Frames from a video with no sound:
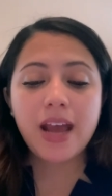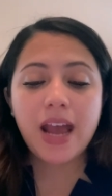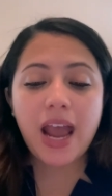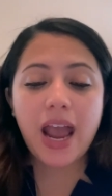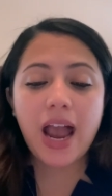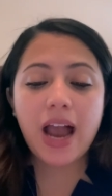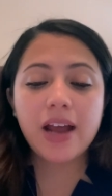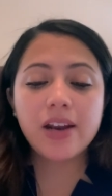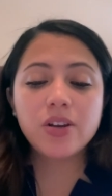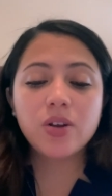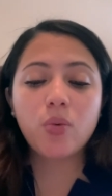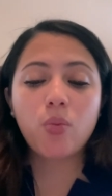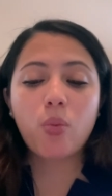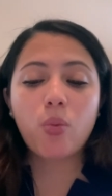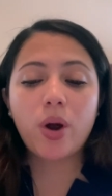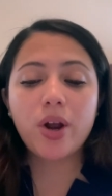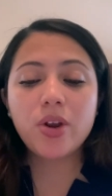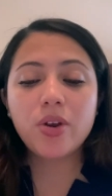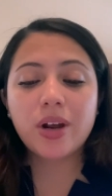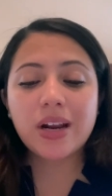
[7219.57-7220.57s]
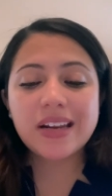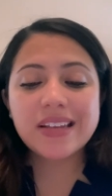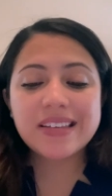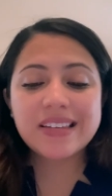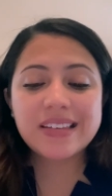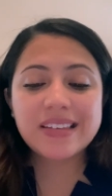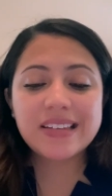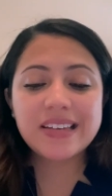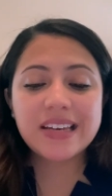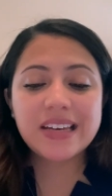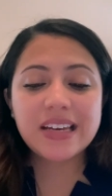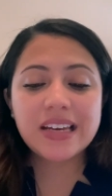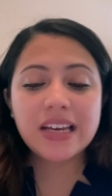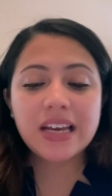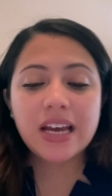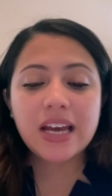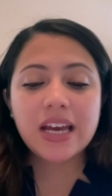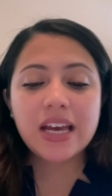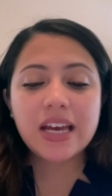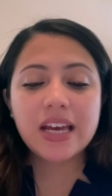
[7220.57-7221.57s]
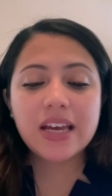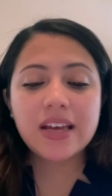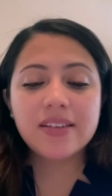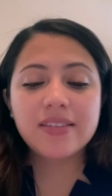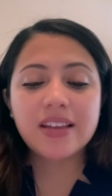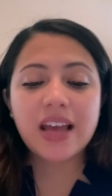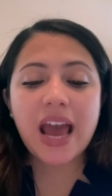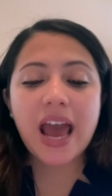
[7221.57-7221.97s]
And what you're going to see is